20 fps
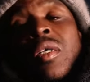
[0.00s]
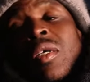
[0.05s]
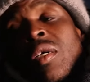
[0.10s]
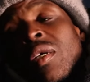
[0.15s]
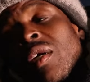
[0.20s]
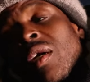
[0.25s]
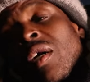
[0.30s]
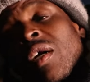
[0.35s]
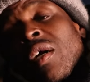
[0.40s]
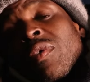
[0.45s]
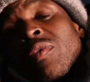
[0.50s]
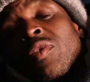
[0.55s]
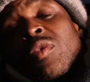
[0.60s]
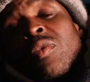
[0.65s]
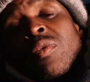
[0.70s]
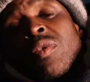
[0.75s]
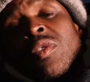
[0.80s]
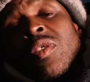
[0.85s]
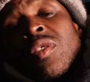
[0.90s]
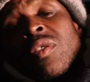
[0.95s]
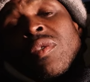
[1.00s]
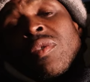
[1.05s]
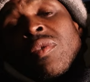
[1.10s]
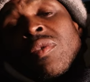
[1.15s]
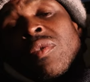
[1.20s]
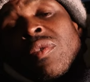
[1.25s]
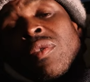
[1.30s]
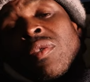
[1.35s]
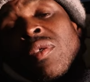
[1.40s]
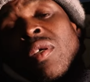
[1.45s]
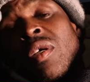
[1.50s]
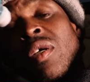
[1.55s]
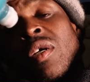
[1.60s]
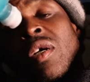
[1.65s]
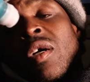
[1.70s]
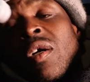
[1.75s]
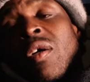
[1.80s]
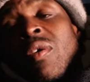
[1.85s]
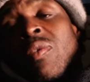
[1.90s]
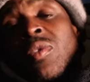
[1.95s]
I have two children. I
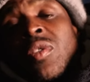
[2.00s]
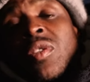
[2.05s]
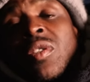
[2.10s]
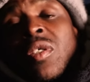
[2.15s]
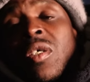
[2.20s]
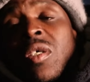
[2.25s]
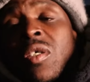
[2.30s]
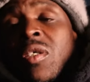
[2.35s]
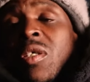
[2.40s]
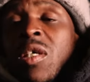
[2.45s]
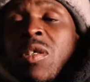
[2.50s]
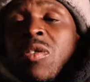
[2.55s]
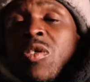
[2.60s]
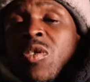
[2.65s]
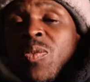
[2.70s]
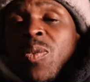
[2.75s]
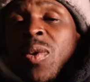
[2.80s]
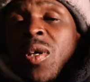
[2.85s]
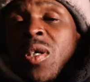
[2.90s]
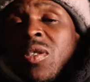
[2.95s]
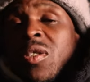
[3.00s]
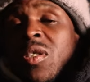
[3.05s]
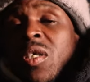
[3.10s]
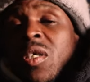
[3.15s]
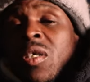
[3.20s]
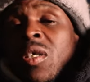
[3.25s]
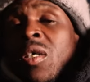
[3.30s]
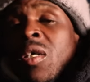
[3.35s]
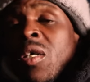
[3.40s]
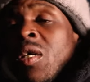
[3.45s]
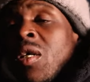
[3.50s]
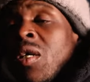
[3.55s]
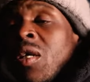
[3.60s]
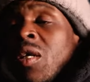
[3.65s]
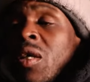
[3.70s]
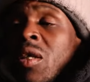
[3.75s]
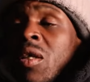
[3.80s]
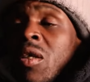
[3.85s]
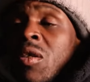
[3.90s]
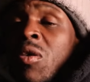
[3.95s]
have a son named Javante
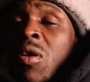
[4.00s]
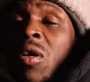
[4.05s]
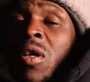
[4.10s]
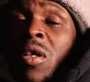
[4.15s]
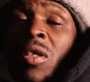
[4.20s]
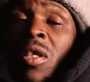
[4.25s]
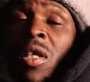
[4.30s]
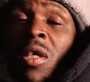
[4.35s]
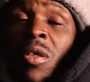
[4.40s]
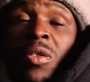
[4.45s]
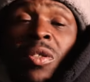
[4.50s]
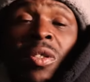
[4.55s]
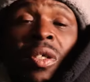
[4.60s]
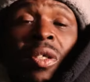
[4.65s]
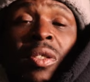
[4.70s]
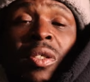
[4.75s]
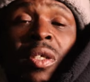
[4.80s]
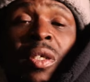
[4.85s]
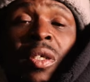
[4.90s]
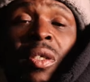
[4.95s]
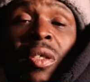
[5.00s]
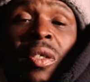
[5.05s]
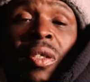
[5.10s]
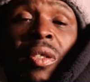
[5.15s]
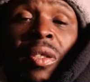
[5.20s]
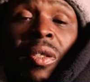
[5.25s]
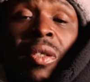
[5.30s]
and a daughter named Chantel.